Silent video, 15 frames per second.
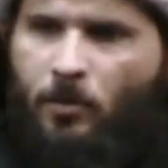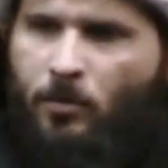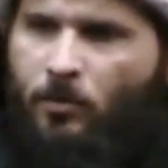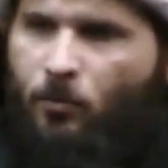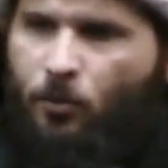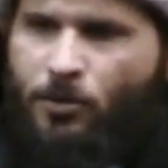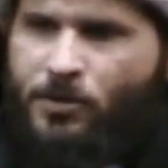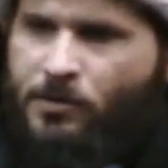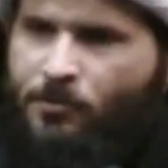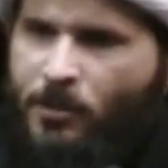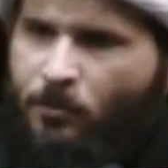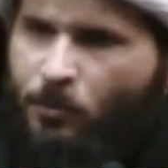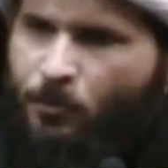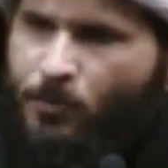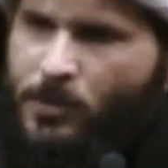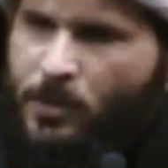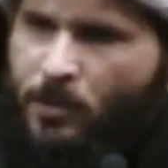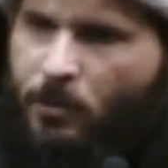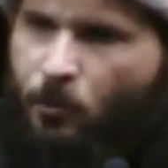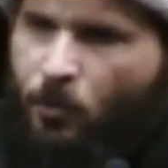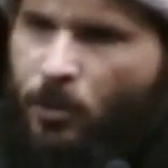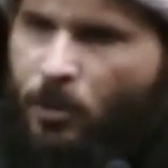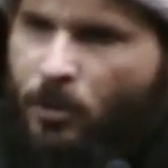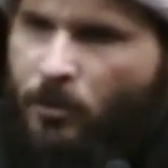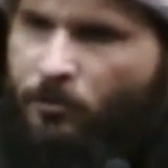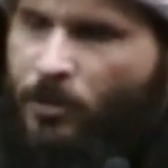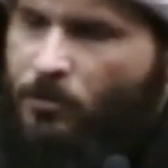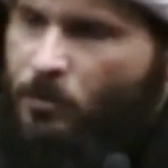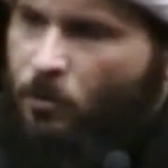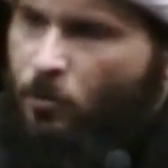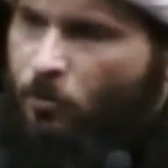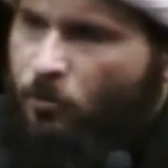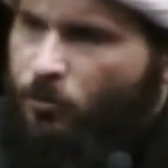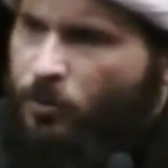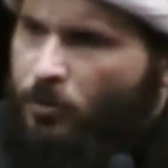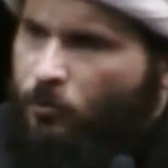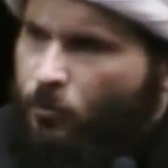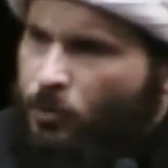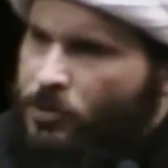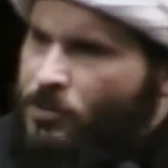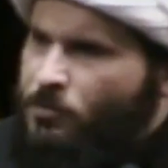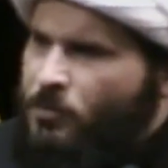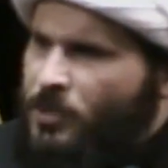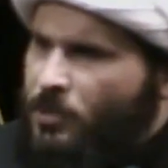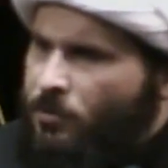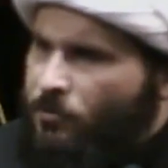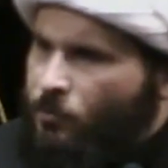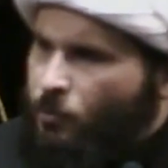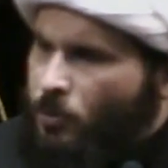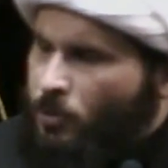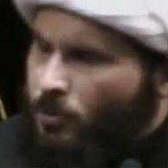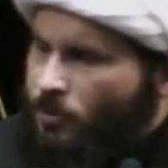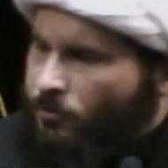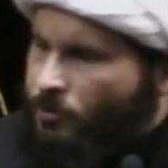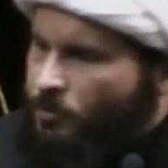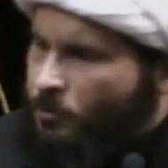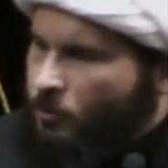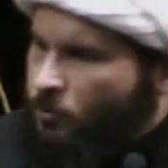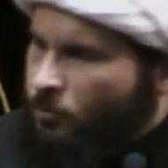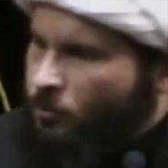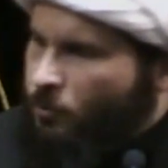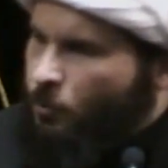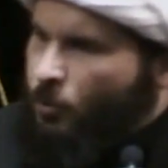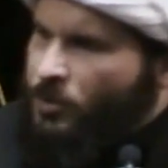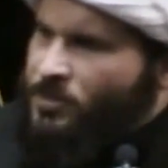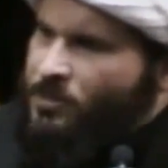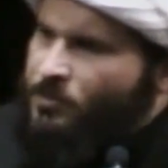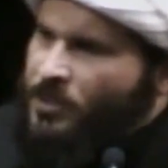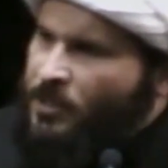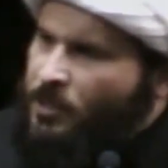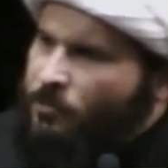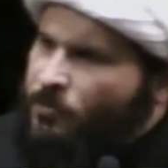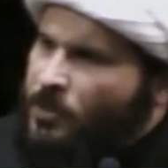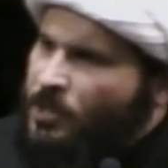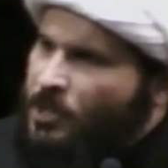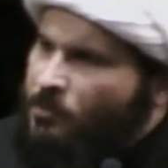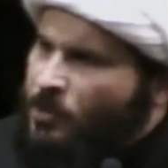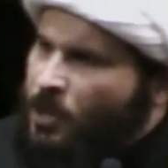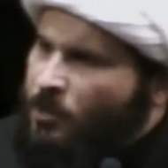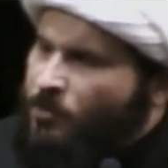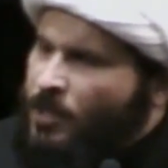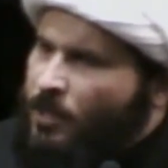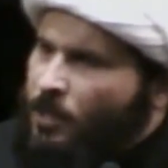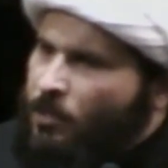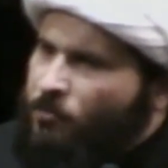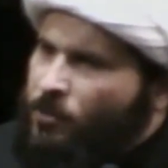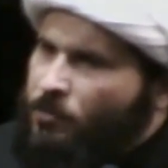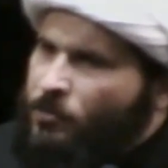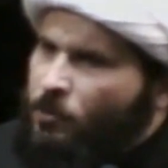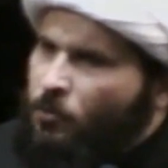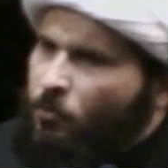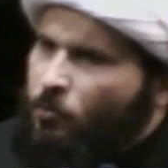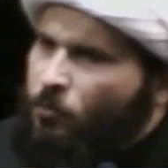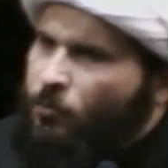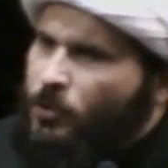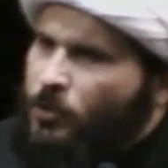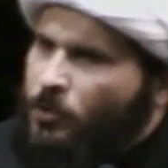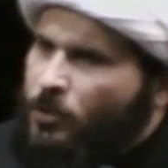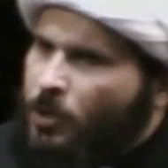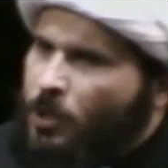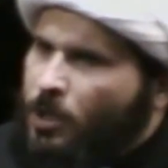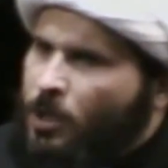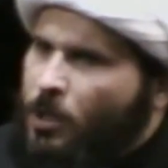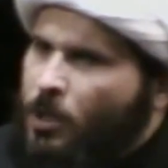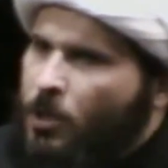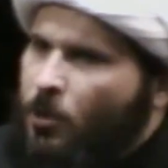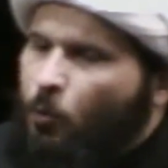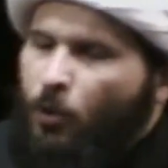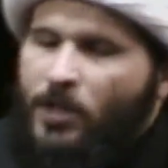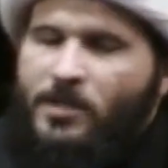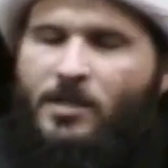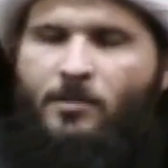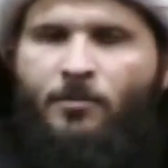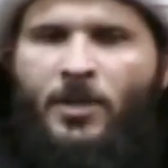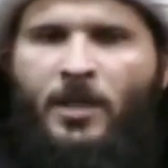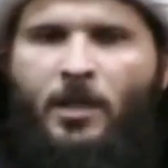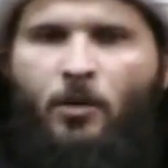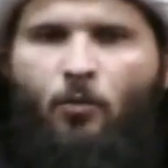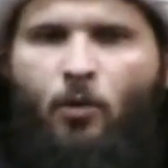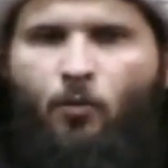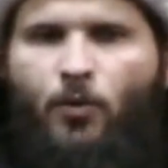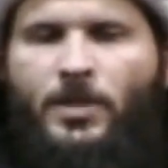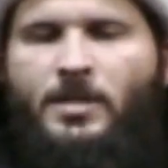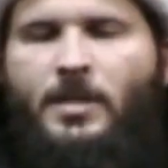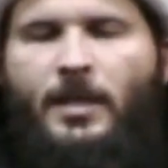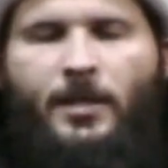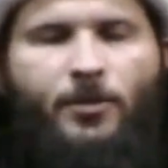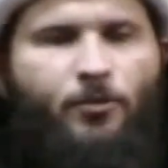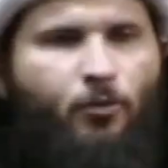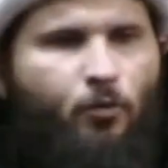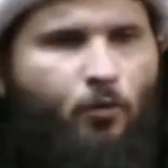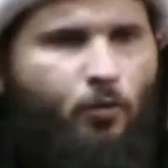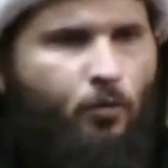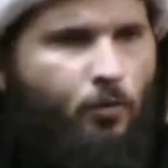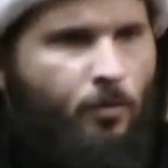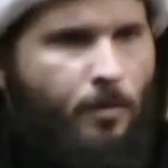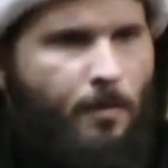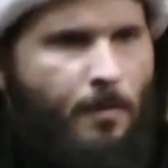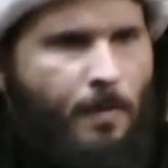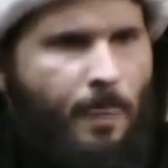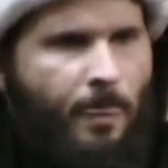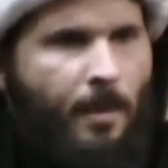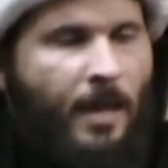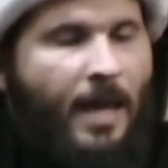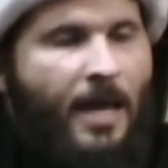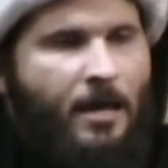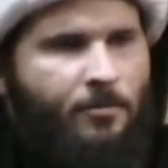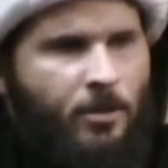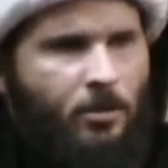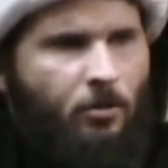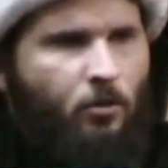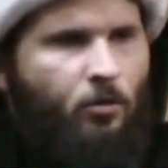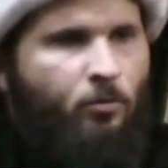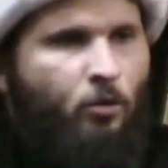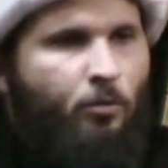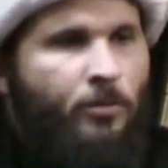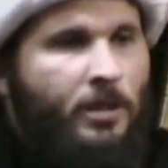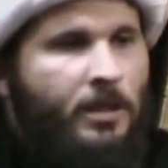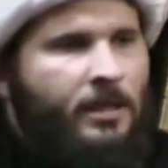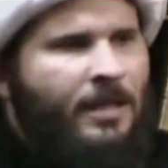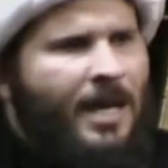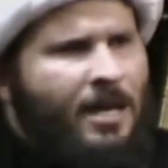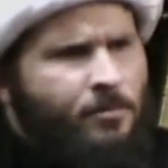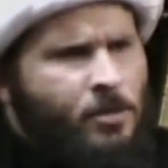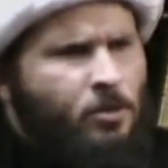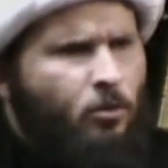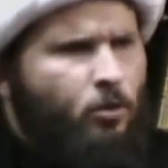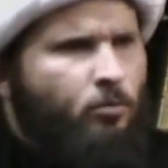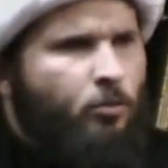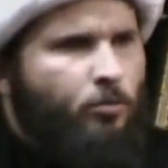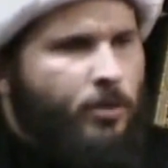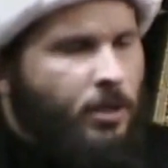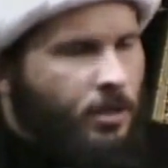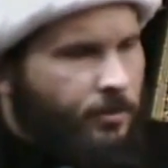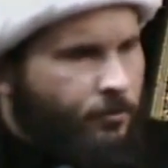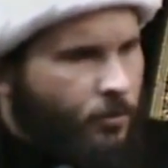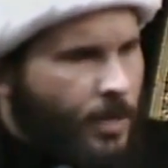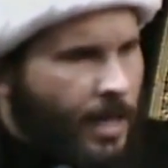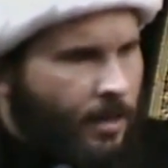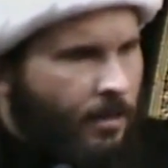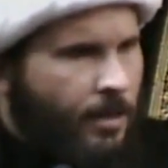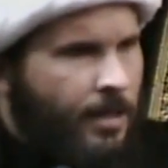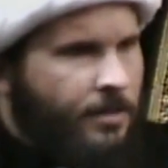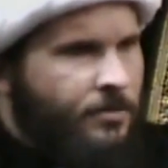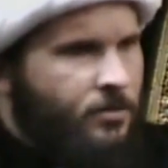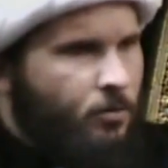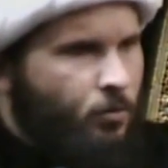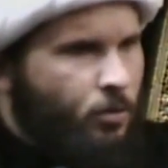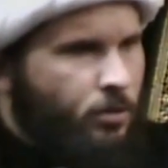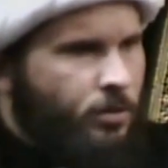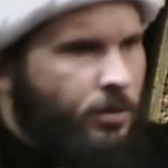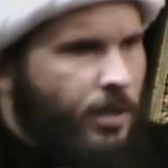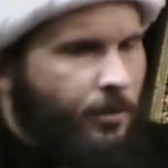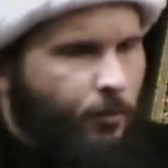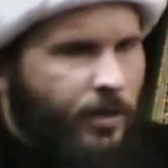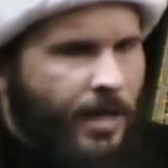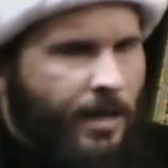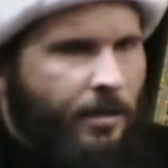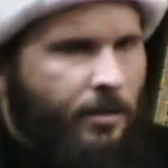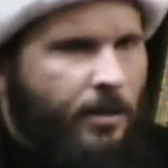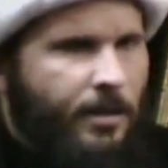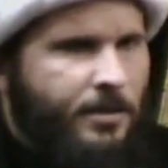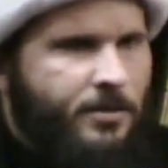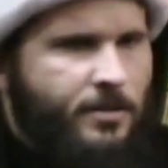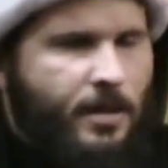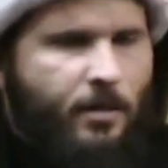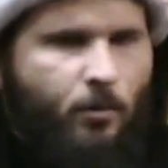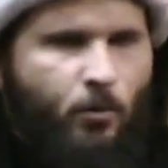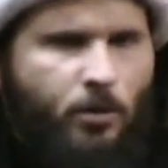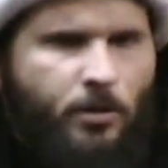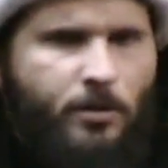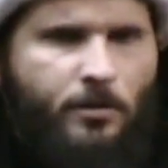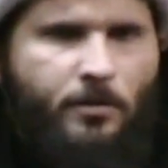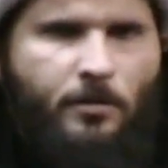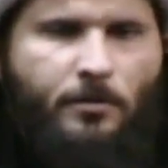What does it mean when we say the wilaya of Amir al-Mu'mineen? What is the meaning of the wilaya of Amir al-Mu'mineen? What is the meaning of the imamah of Amir al-Mu'mineen? What does it mean when we say to Amir al-Mu'mineen, Amir al-Mu'mineen? Have you analyzed the word? Have we analyzed that word?